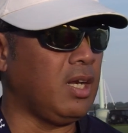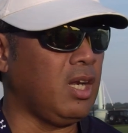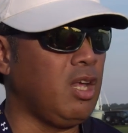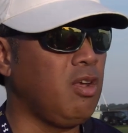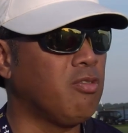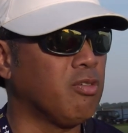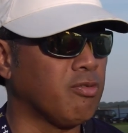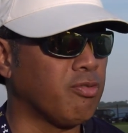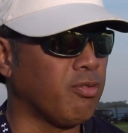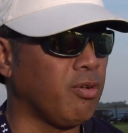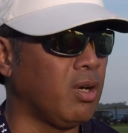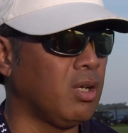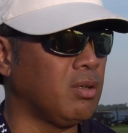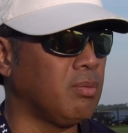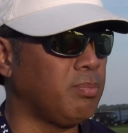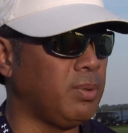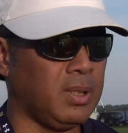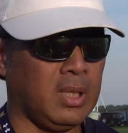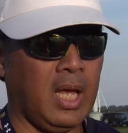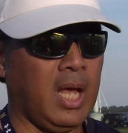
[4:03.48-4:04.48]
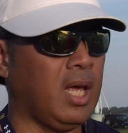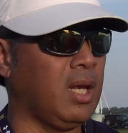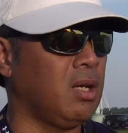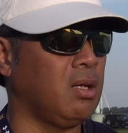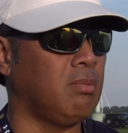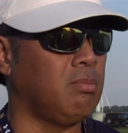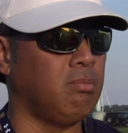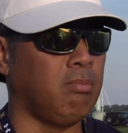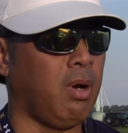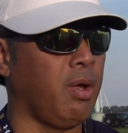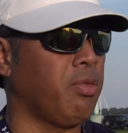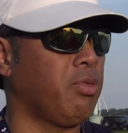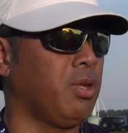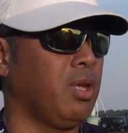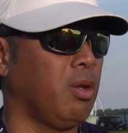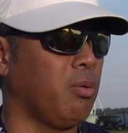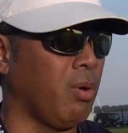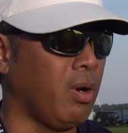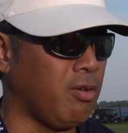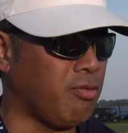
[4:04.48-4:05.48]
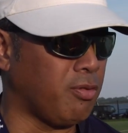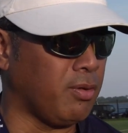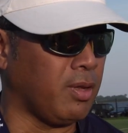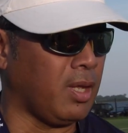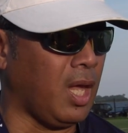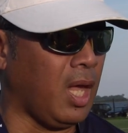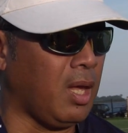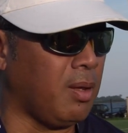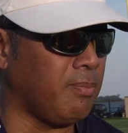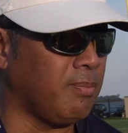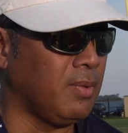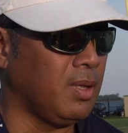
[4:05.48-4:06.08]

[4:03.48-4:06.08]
an even front, but they had a month to get ready for the game.